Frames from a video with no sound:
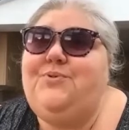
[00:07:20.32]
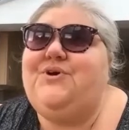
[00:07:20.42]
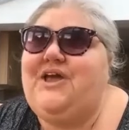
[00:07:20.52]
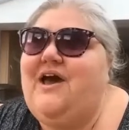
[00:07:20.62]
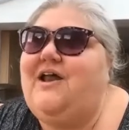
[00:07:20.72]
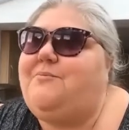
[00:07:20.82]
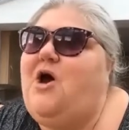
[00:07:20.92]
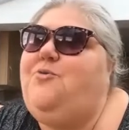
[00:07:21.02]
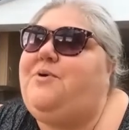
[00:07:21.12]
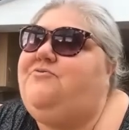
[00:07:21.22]
I'm
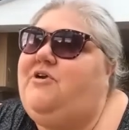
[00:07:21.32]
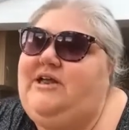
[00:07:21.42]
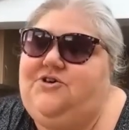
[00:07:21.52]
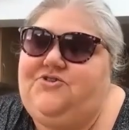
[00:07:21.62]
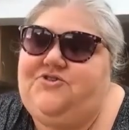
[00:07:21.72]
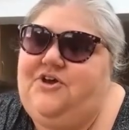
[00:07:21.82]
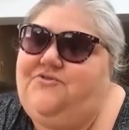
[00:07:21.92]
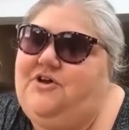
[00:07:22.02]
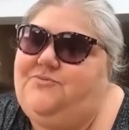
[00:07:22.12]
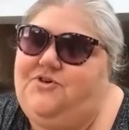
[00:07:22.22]
hoping really good stuff
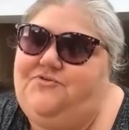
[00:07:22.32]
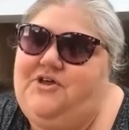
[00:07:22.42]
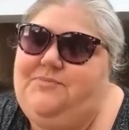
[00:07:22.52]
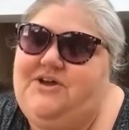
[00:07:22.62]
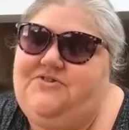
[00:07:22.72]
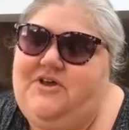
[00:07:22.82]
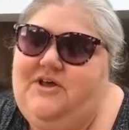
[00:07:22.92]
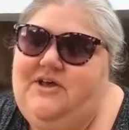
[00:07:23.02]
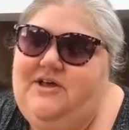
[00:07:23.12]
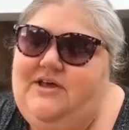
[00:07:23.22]
comes off it, because
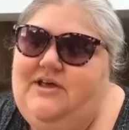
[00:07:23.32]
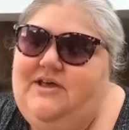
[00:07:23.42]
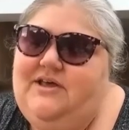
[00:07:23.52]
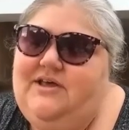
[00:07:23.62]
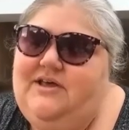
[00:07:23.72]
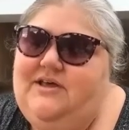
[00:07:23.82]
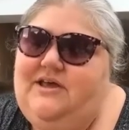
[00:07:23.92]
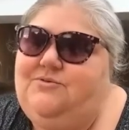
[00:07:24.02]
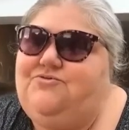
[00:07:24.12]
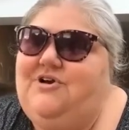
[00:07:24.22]

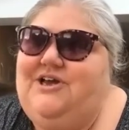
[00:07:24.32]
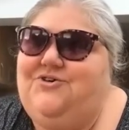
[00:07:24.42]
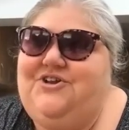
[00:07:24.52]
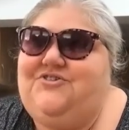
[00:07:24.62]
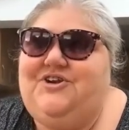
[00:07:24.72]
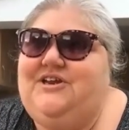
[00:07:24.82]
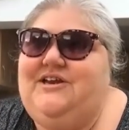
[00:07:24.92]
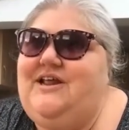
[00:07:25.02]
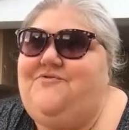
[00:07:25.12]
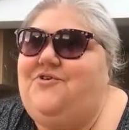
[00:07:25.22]
he was really honest that he'd
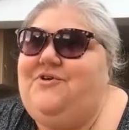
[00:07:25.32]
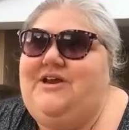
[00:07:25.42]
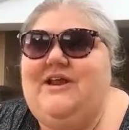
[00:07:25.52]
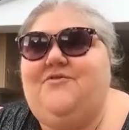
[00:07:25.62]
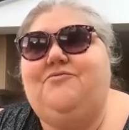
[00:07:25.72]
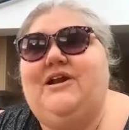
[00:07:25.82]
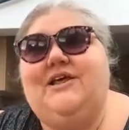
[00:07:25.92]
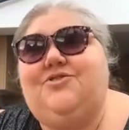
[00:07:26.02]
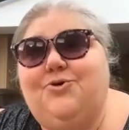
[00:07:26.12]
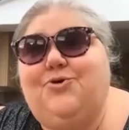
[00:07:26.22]
never really
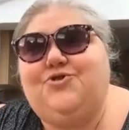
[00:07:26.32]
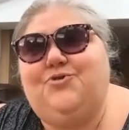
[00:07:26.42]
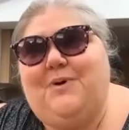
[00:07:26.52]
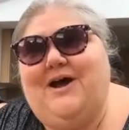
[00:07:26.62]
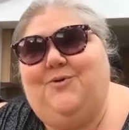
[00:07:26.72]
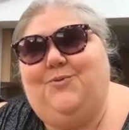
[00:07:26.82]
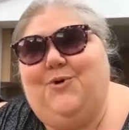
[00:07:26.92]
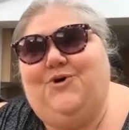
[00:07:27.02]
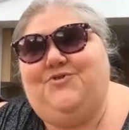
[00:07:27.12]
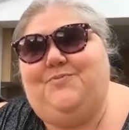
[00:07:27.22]
thought about
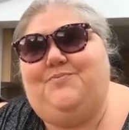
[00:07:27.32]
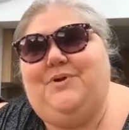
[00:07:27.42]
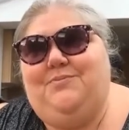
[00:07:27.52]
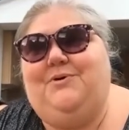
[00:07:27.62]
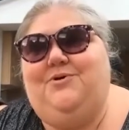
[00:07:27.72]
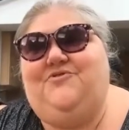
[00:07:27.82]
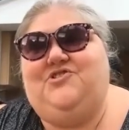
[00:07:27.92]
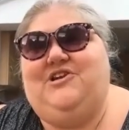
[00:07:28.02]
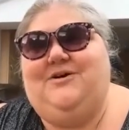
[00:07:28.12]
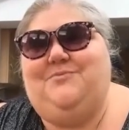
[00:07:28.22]
what people who are
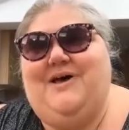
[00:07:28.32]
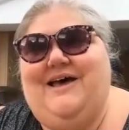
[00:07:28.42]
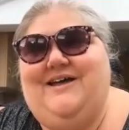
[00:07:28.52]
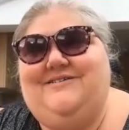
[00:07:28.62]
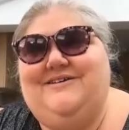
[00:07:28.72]
visually impaired